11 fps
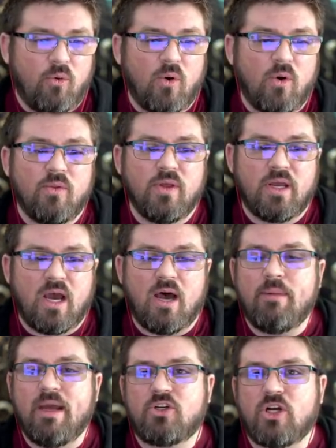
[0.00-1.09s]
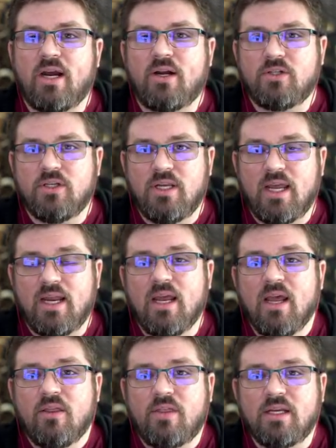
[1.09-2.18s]
for the combat tracker today.
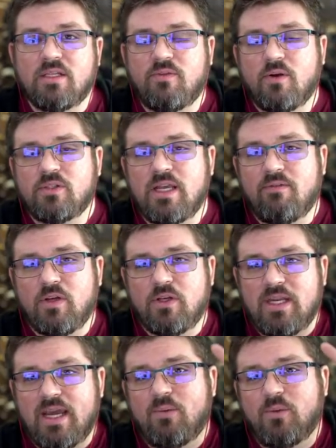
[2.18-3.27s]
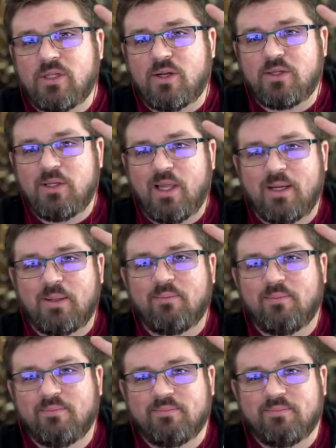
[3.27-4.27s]
Thanks, folks. Have a good day. We'll talk to you later.